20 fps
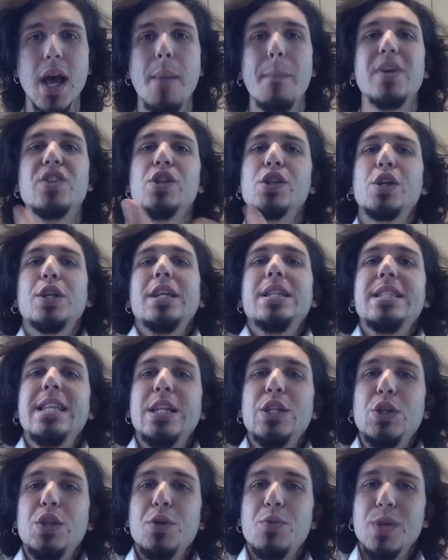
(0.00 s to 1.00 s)
But just going to
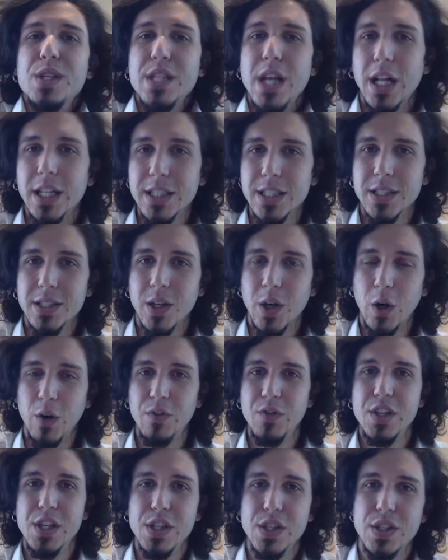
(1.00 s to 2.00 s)
tell you the results
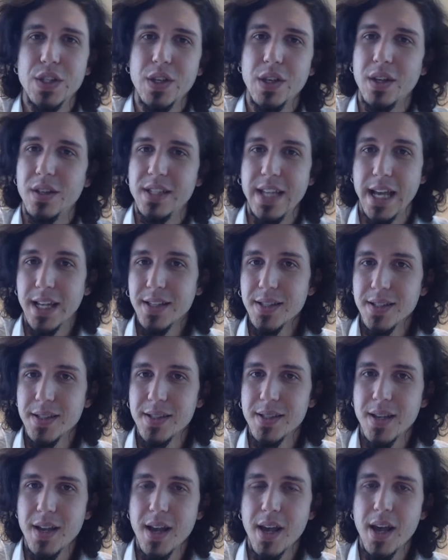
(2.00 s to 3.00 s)
of these
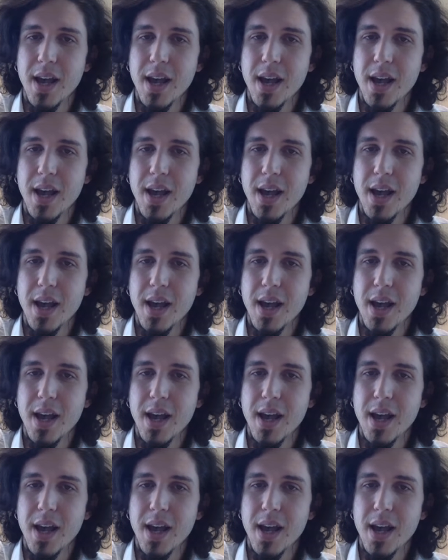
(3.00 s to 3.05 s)
tests